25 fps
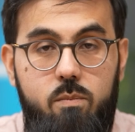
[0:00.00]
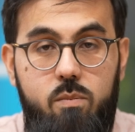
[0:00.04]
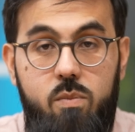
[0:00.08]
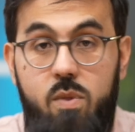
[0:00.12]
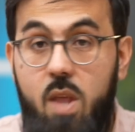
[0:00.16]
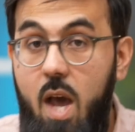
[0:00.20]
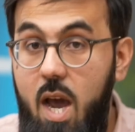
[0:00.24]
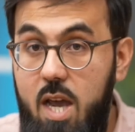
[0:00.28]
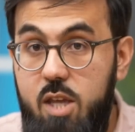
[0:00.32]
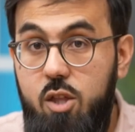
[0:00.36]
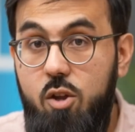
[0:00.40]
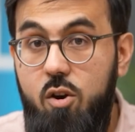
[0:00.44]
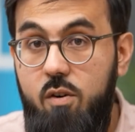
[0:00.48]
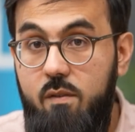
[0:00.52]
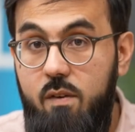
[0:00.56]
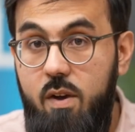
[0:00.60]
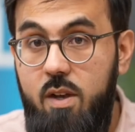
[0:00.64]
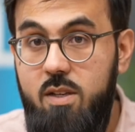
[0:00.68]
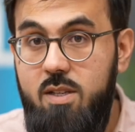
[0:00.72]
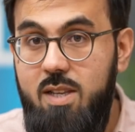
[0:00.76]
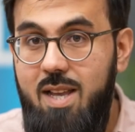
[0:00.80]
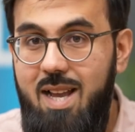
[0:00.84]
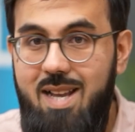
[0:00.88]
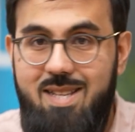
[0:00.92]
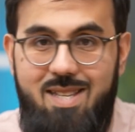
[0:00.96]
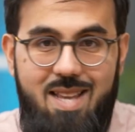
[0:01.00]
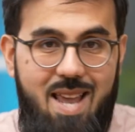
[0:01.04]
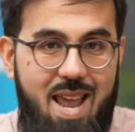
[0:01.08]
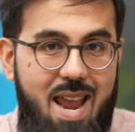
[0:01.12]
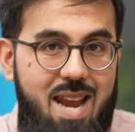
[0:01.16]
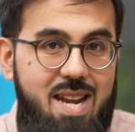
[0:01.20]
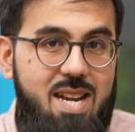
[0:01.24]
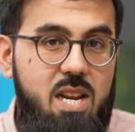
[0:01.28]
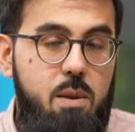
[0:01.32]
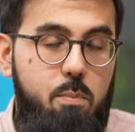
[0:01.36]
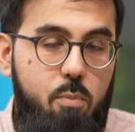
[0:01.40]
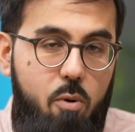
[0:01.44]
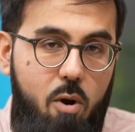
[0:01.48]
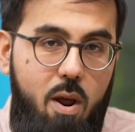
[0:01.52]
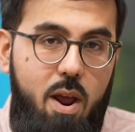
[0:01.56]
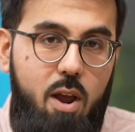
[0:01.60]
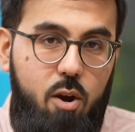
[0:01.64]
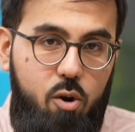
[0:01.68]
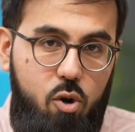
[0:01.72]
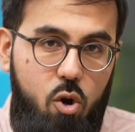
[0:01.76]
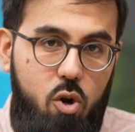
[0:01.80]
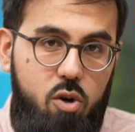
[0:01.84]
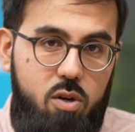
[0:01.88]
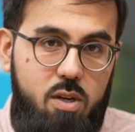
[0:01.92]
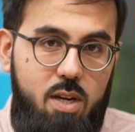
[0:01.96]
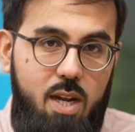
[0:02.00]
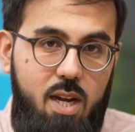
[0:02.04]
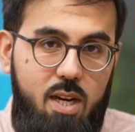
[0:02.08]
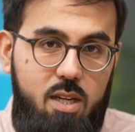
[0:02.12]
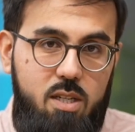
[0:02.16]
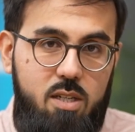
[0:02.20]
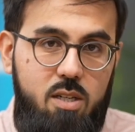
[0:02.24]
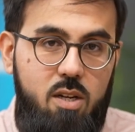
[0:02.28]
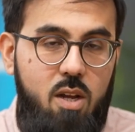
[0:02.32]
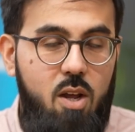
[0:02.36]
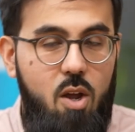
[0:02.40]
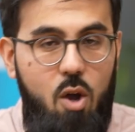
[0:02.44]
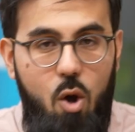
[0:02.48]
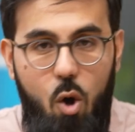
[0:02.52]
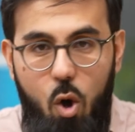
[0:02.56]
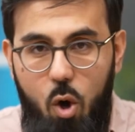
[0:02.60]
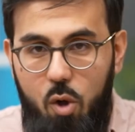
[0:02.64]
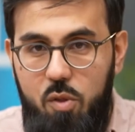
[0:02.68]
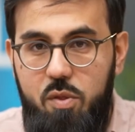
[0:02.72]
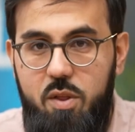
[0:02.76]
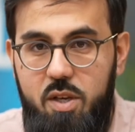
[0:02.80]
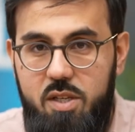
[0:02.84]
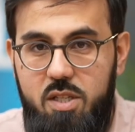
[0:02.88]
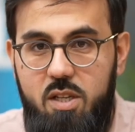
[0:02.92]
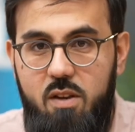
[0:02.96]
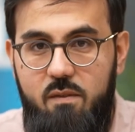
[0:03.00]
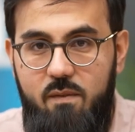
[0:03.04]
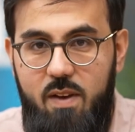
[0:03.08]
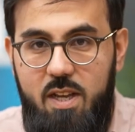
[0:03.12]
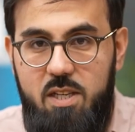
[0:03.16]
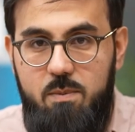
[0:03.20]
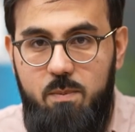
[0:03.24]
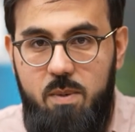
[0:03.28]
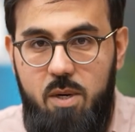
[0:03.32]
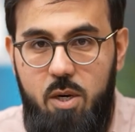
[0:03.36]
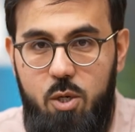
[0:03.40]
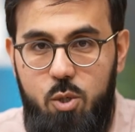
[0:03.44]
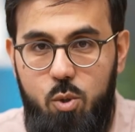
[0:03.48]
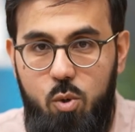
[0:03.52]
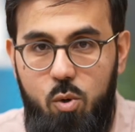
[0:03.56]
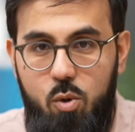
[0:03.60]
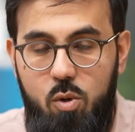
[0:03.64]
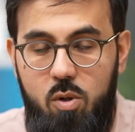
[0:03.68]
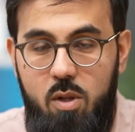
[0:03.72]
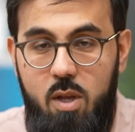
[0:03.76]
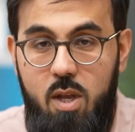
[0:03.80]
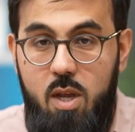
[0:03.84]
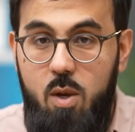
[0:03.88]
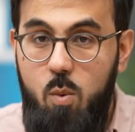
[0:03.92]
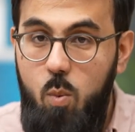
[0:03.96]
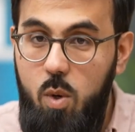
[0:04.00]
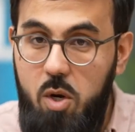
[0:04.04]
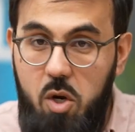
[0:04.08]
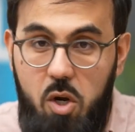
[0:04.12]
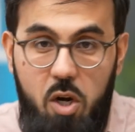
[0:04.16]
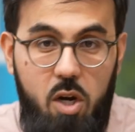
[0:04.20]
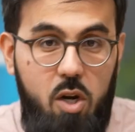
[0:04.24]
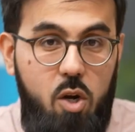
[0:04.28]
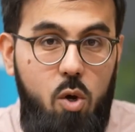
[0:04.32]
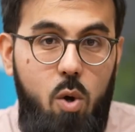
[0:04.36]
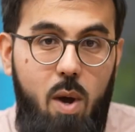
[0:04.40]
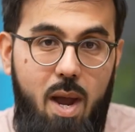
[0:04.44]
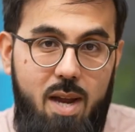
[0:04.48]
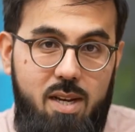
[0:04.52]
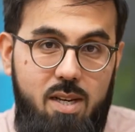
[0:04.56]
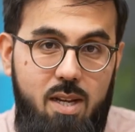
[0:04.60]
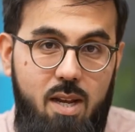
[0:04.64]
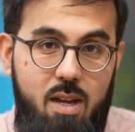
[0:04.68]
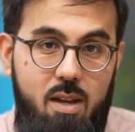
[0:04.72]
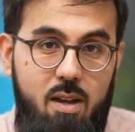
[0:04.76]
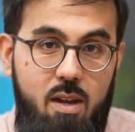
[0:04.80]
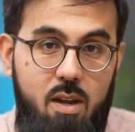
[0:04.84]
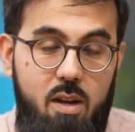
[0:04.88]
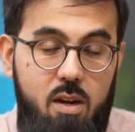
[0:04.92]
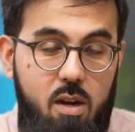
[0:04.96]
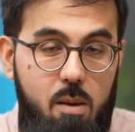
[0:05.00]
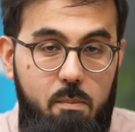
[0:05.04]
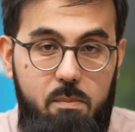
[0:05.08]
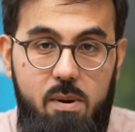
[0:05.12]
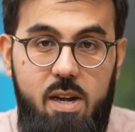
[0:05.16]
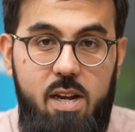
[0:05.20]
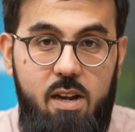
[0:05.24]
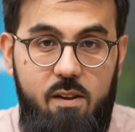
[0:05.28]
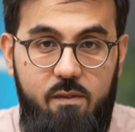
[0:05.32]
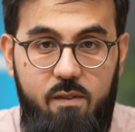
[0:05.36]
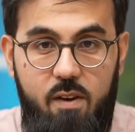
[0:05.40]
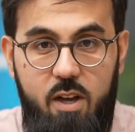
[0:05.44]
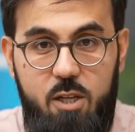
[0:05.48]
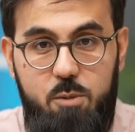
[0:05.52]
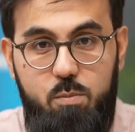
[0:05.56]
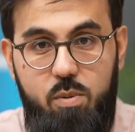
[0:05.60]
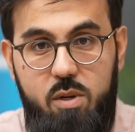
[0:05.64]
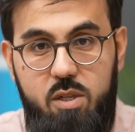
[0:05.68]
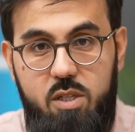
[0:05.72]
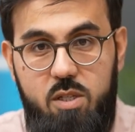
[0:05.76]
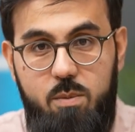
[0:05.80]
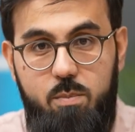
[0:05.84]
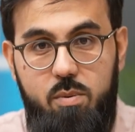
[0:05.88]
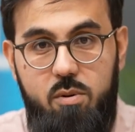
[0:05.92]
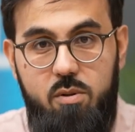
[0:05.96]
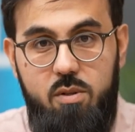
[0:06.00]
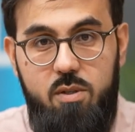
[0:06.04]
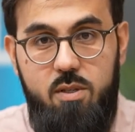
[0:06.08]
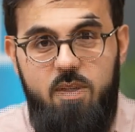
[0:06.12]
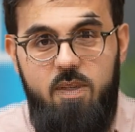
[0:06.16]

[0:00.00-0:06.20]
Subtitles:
Neither of us has any prior context on this investment at all. We're going to go at it completely first principles.